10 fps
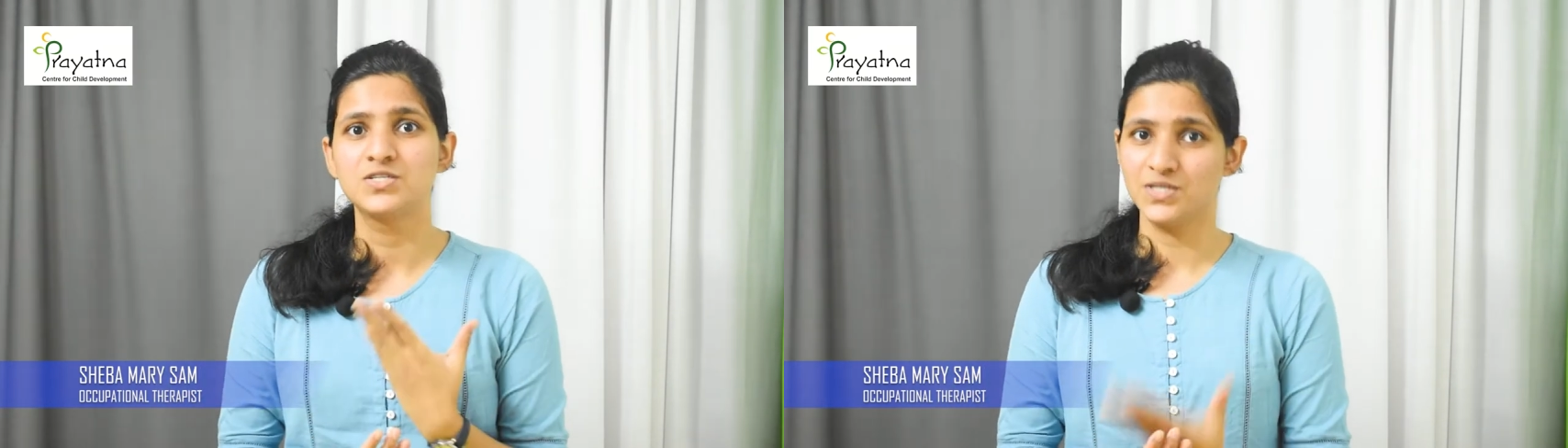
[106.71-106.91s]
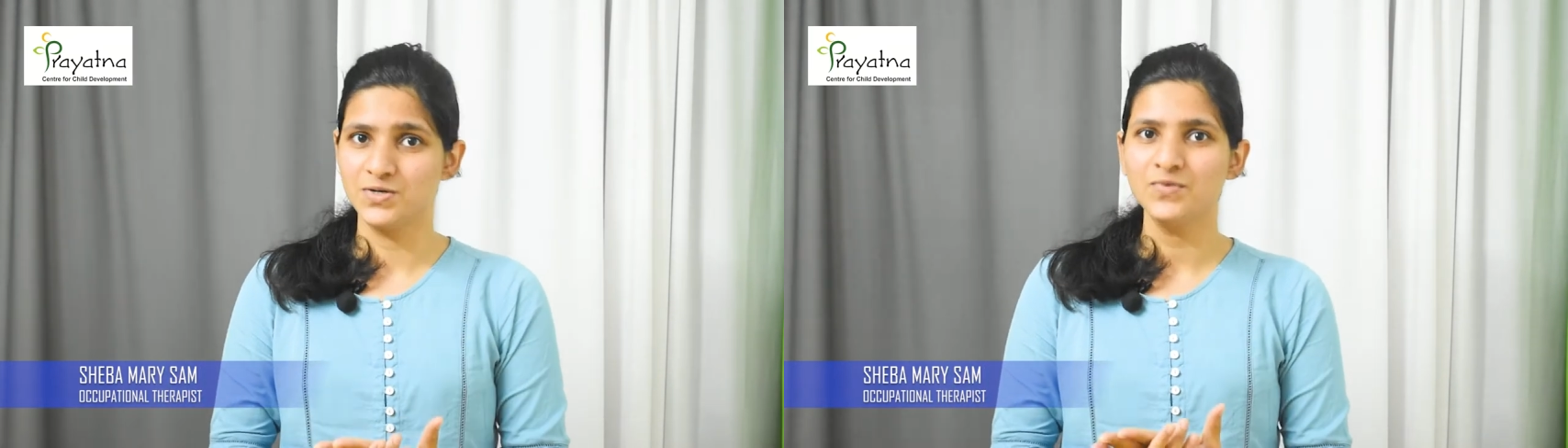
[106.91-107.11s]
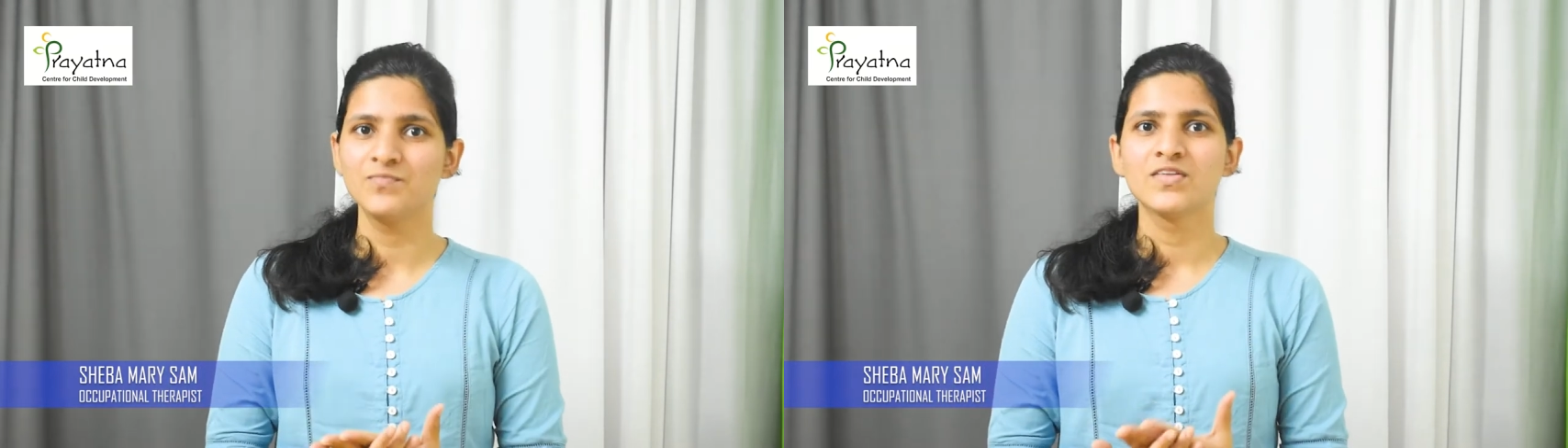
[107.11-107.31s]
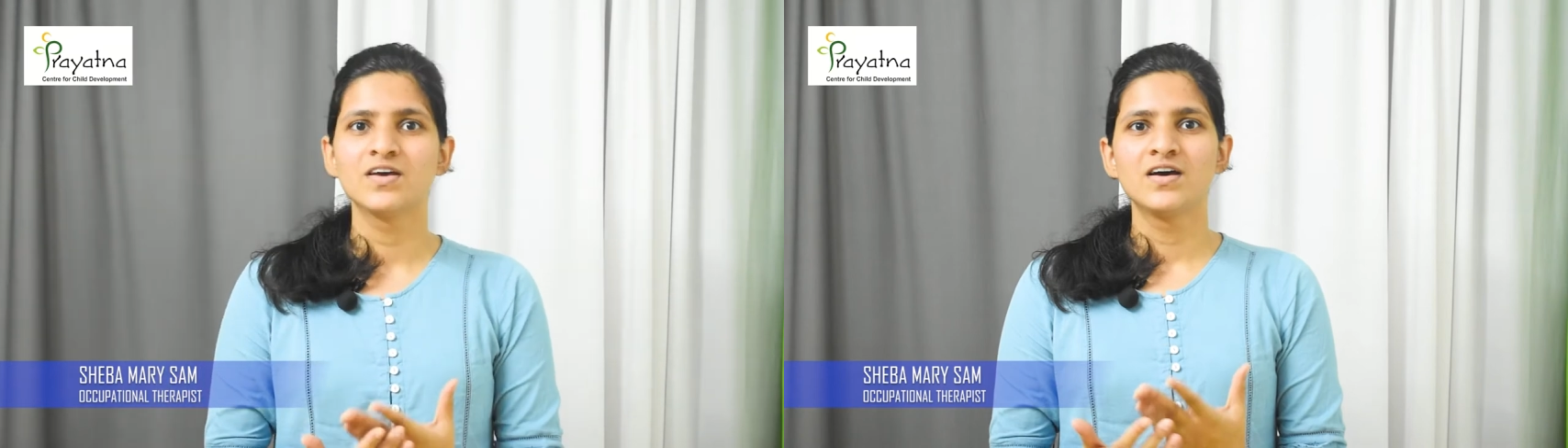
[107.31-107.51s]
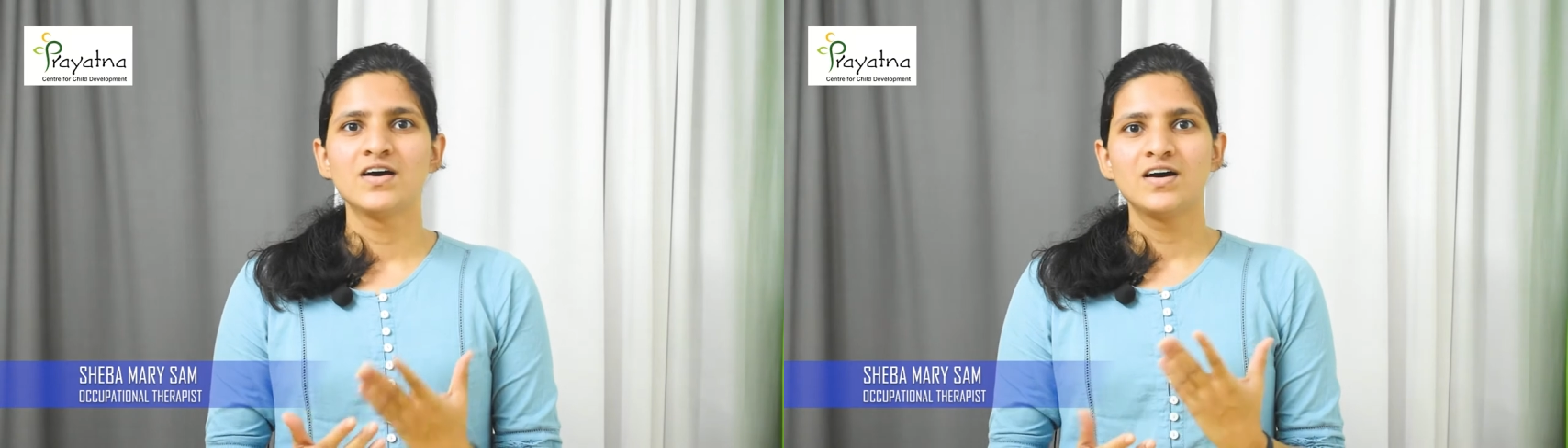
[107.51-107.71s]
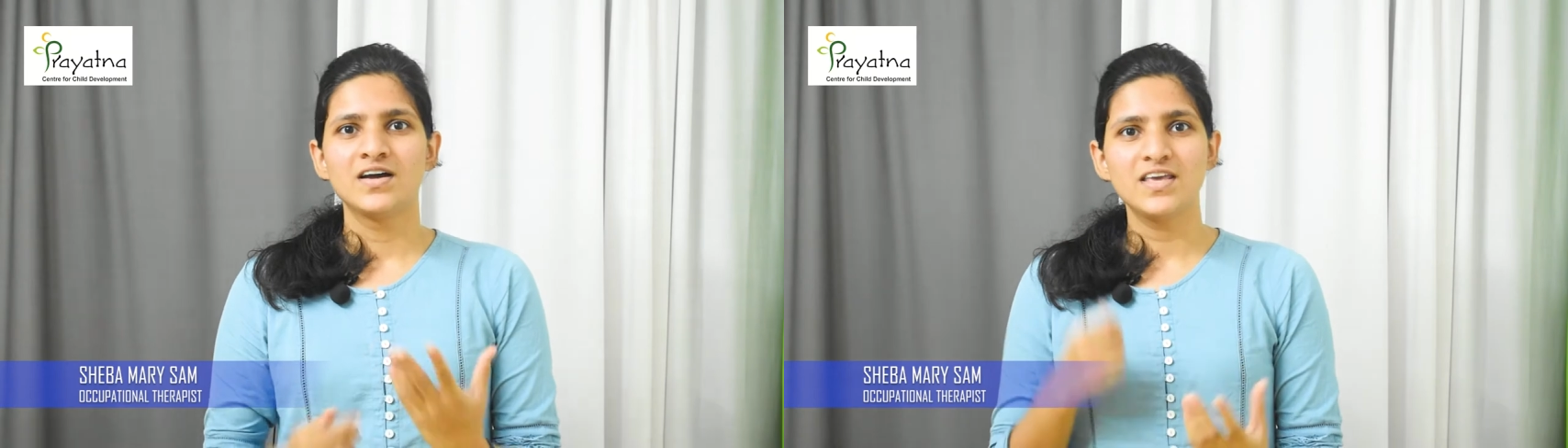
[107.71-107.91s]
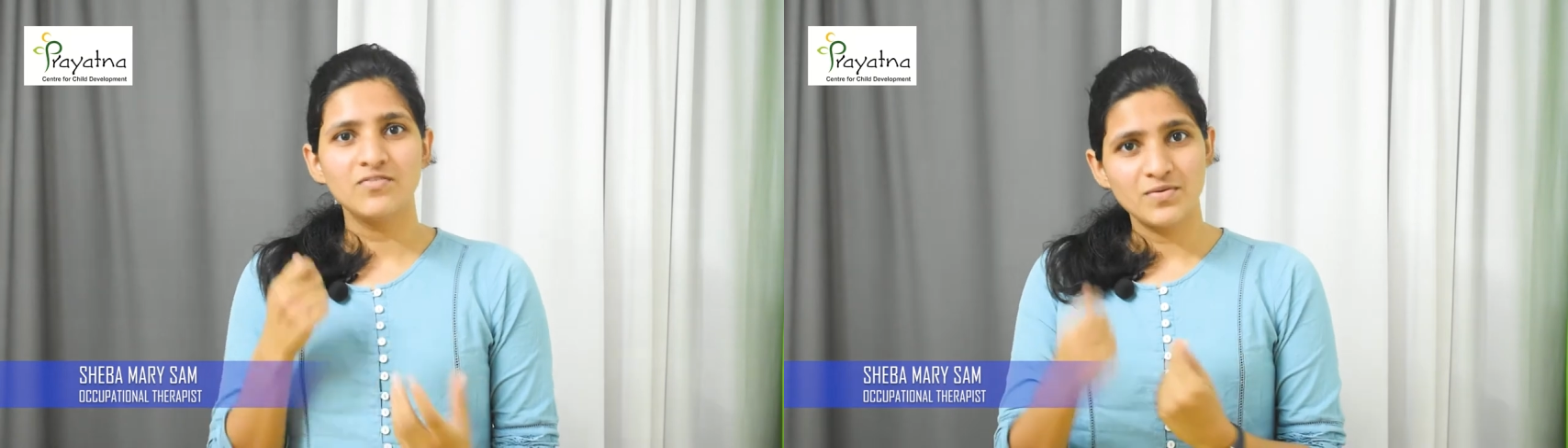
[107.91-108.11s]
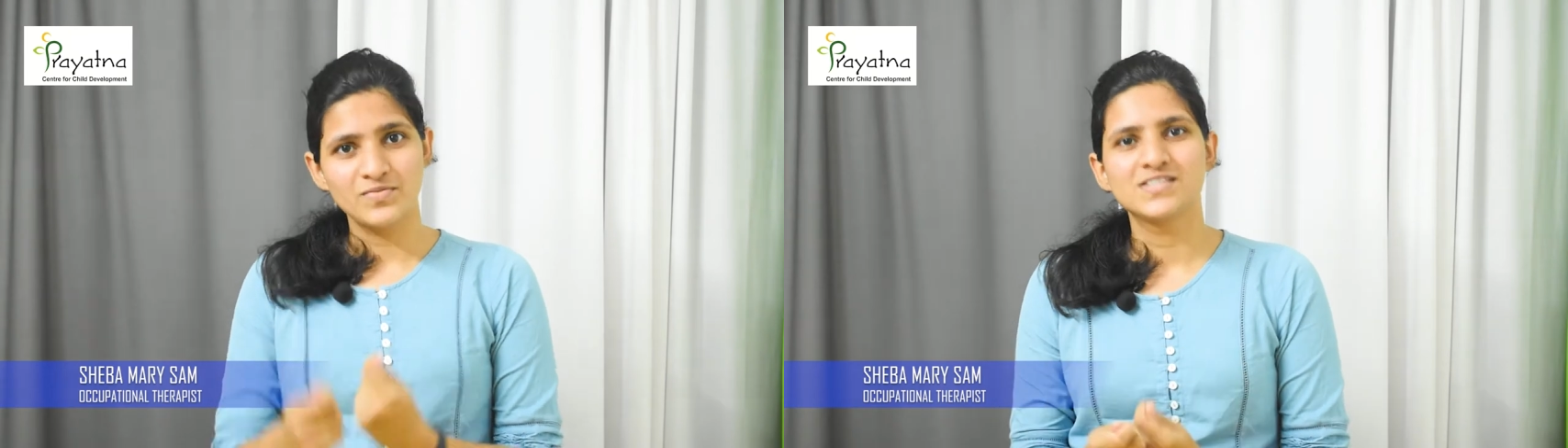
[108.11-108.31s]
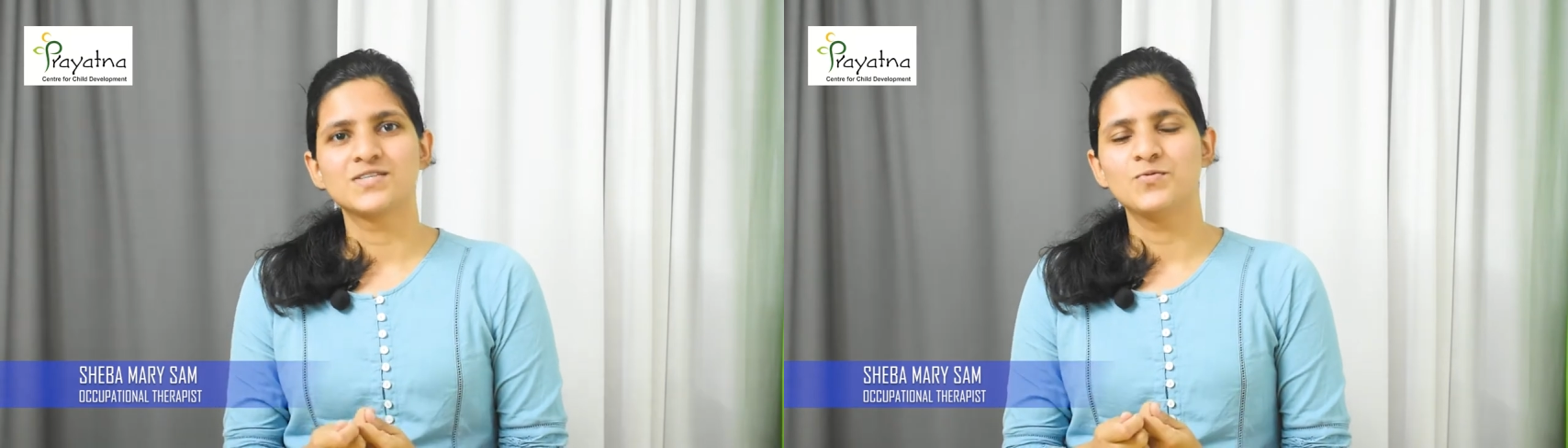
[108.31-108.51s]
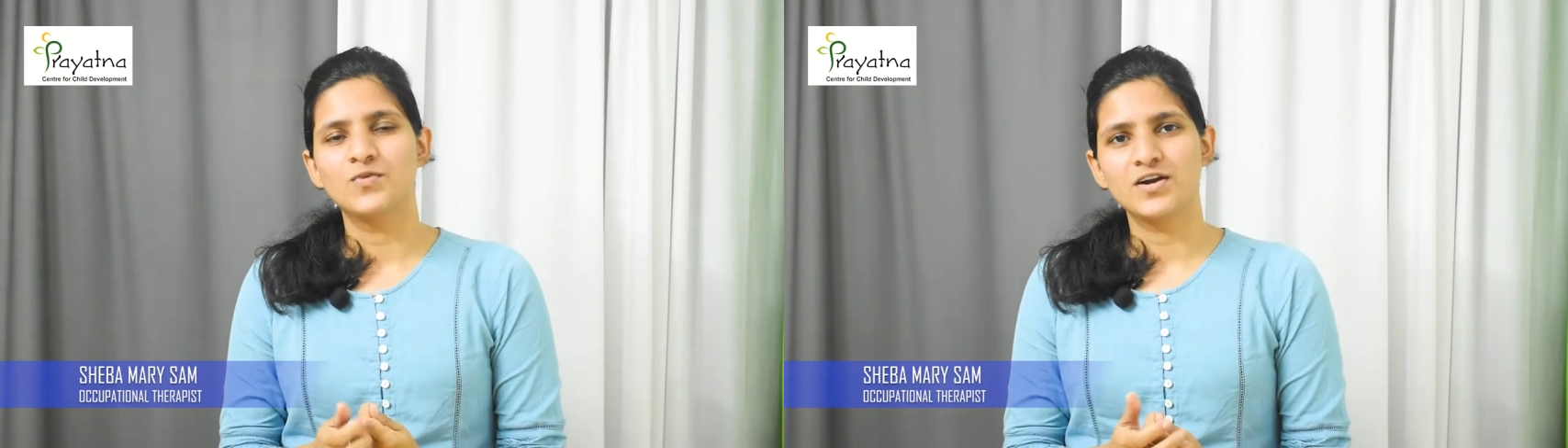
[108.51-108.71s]
to you, give him this
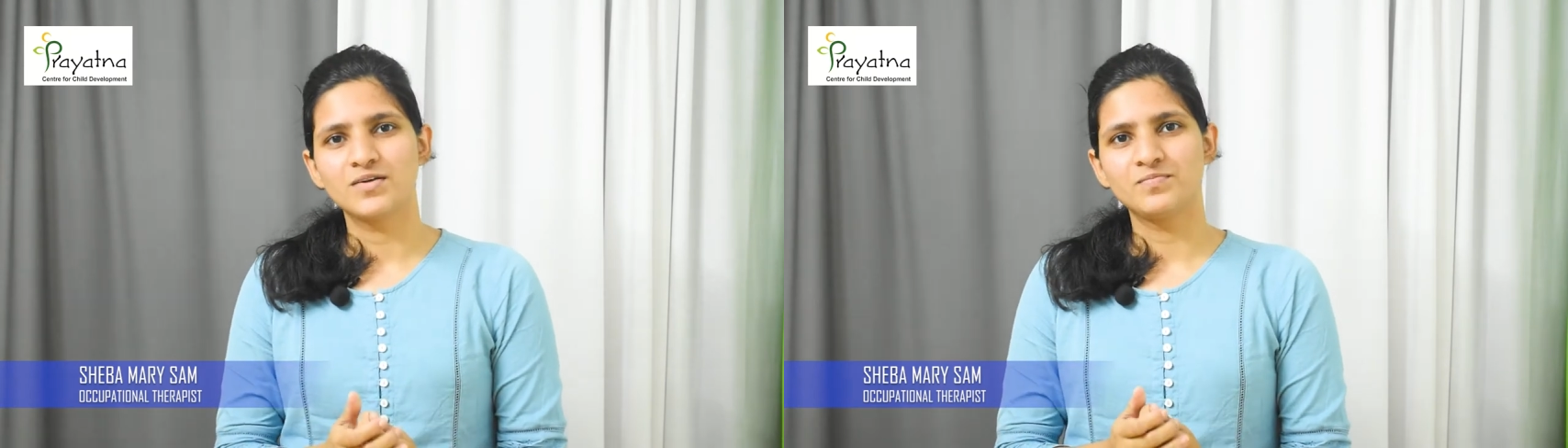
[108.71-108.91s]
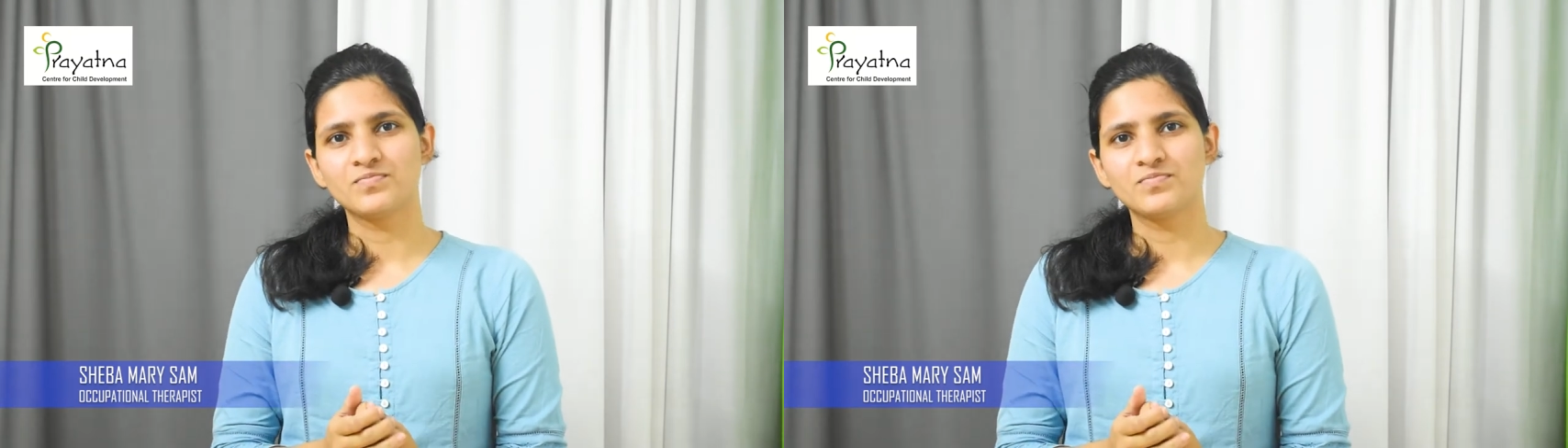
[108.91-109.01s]
reward.